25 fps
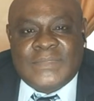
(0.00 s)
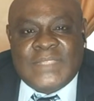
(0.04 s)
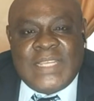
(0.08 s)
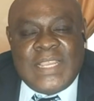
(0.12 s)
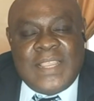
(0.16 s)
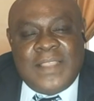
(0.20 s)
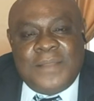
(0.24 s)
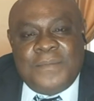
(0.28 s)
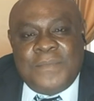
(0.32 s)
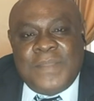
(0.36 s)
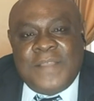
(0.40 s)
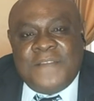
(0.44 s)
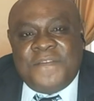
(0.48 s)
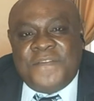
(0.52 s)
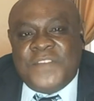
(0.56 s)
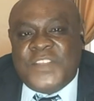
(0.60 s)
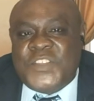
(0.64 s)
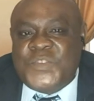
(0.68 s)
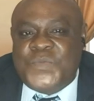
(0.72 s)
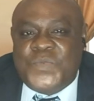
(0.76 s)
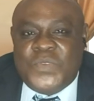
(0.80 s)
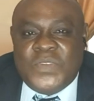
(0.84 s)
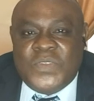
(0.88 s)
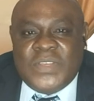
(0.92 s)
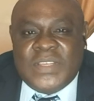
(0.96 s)
Yeah, my
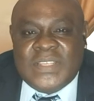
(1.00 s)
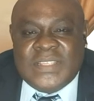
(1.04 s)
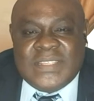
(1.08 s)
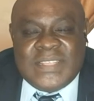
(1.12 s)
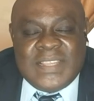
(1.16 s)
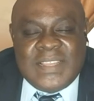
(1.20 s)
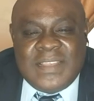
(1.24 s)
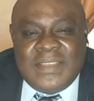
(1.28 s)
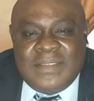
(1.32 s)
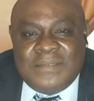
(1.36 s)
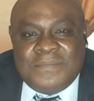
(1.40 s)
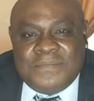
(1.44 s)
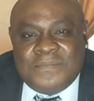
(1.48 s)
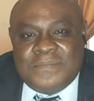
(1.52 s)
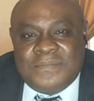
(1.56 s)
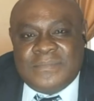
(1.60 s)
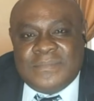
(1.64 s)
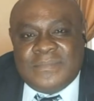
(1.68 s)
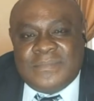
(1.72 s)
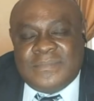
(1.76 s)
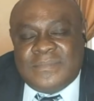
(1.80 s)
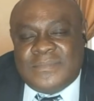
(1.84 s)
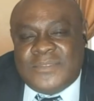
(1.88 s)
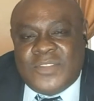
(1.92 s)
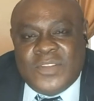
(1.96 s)
Facebook is um,
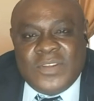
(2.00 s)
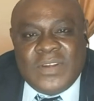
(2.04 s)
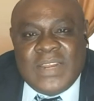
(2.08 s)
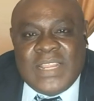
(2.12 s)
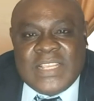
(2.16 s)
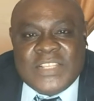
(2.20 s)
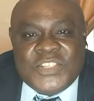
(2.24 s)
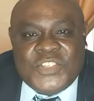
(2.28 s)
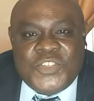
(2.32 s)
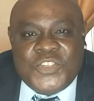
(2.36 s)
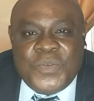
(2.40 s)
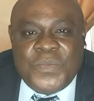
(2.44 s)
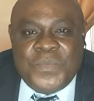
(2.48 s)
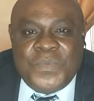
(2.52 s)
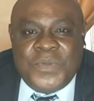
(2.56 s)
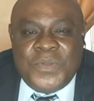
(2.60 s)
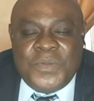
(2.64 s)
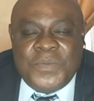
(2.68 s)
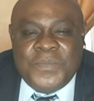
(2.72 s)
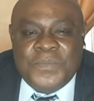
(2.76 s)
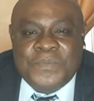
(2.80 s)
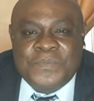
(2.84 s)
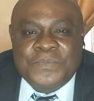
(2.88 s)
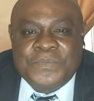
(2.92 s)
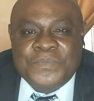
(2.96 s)
Douglas
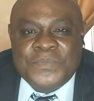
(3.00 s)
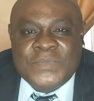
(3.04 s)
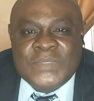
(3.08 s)
Jumbo.